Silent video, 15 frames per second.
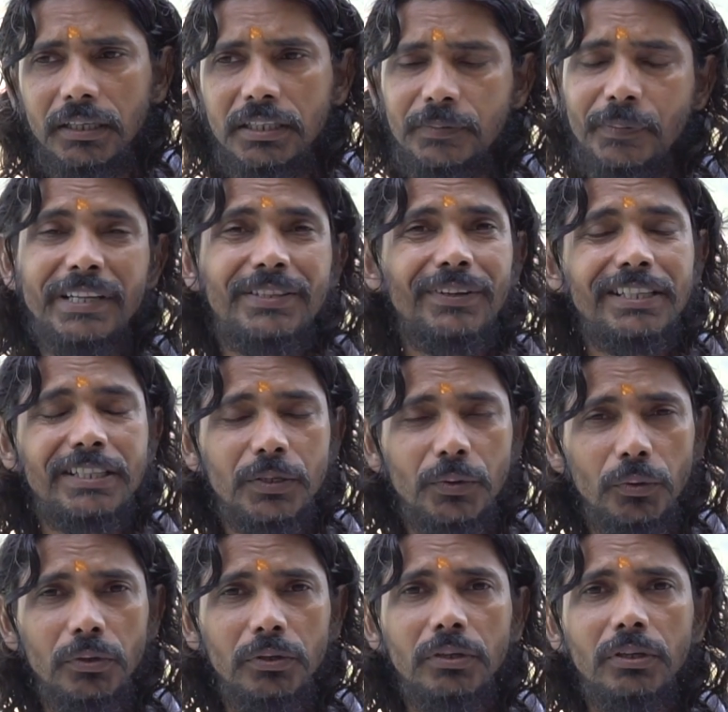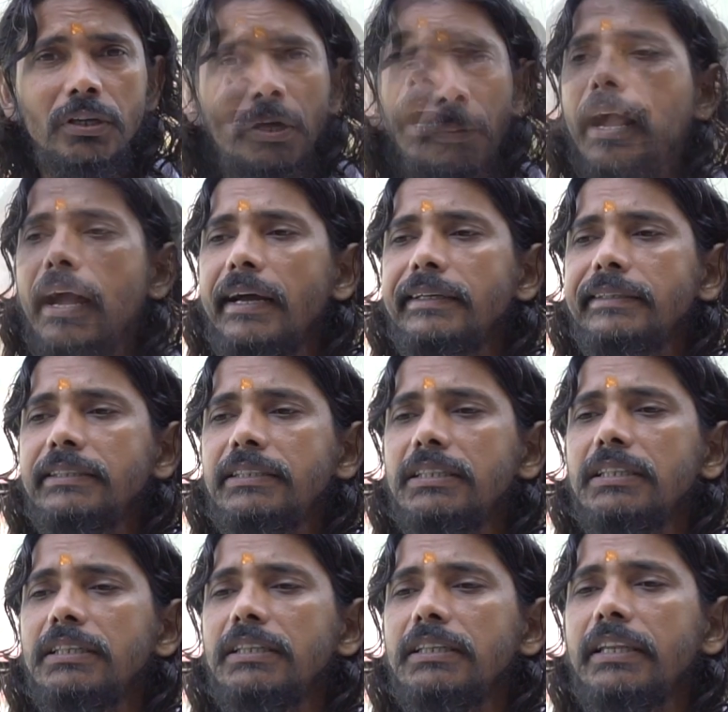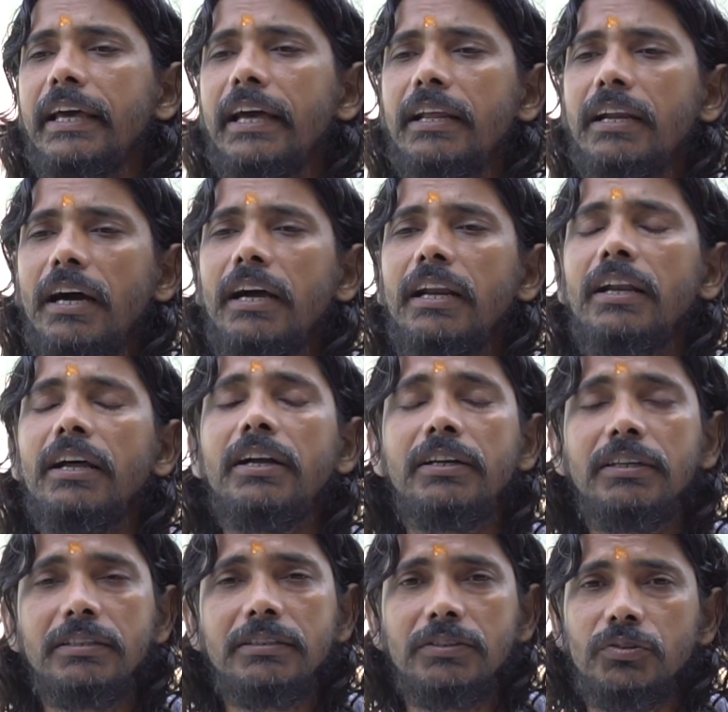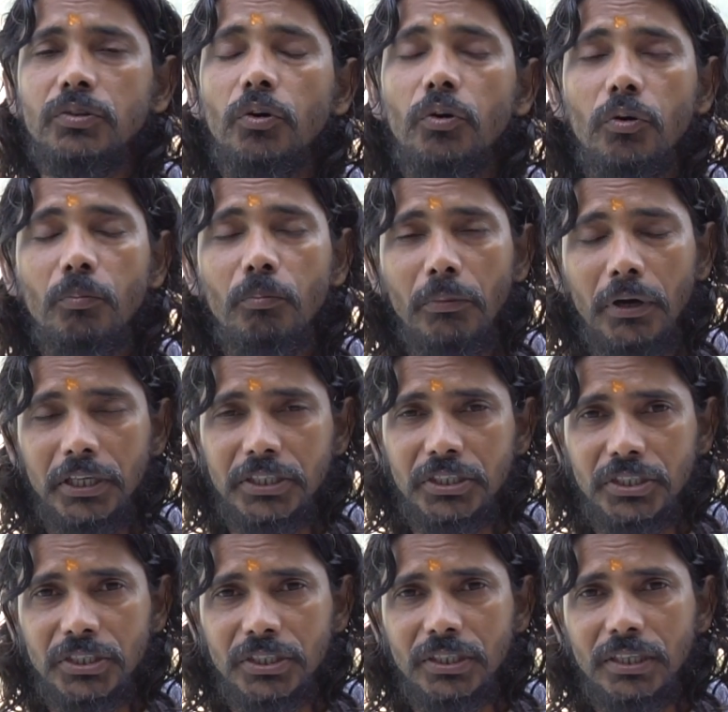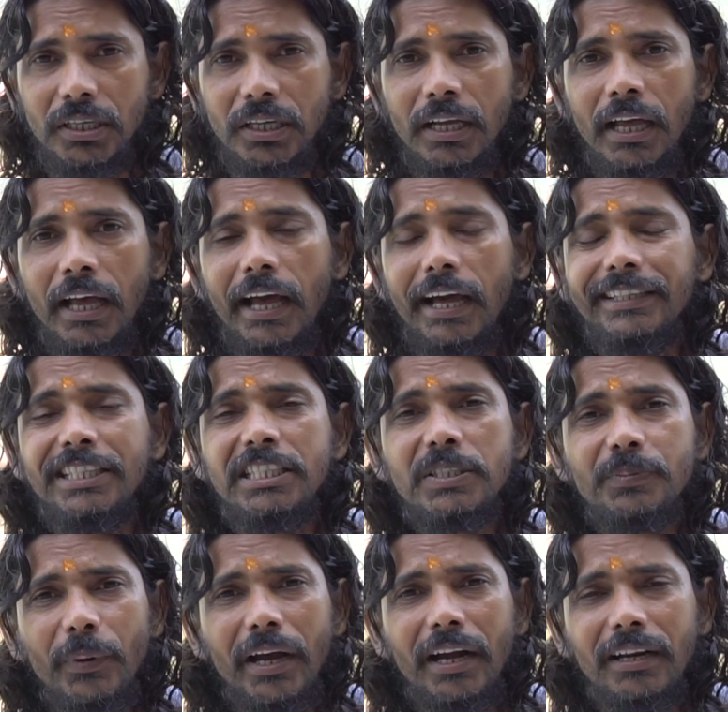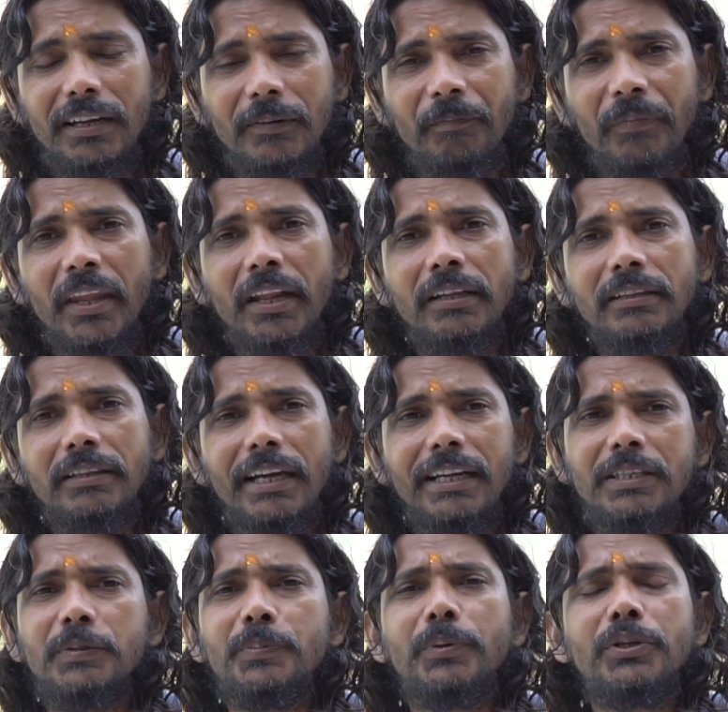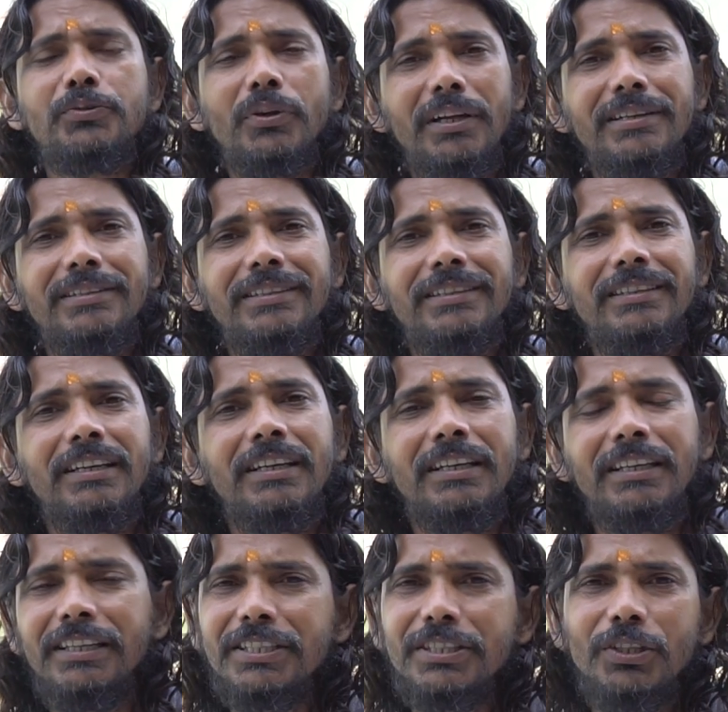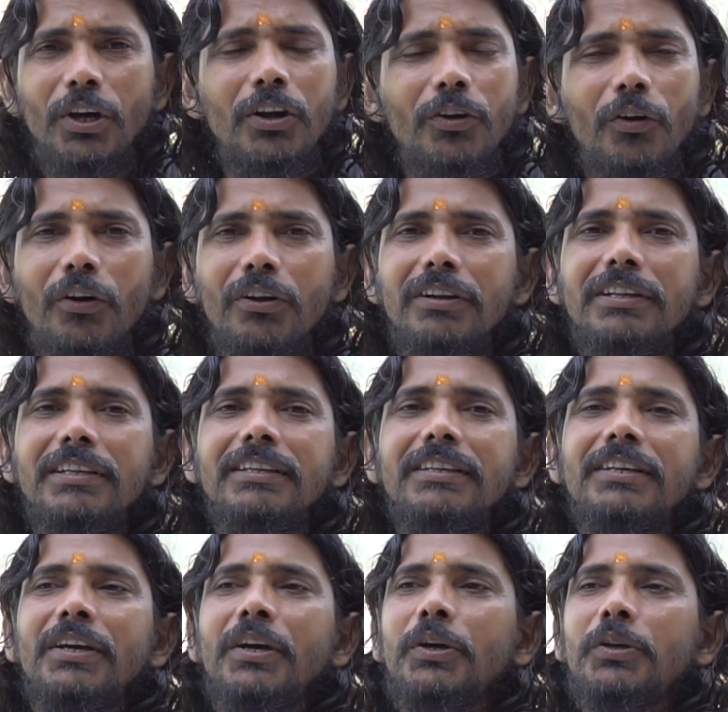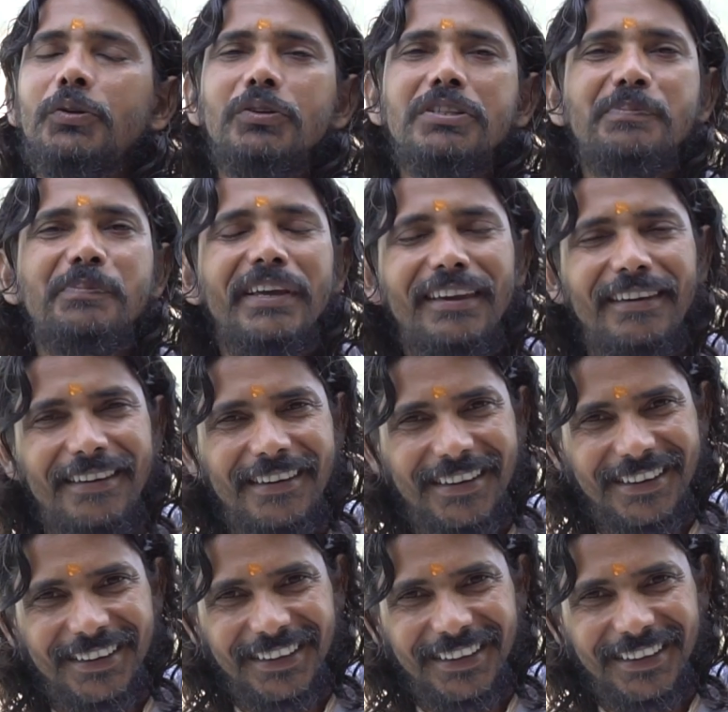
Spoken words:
spiritual school, and there I learned so much and inspired that spirituality is not only to speak.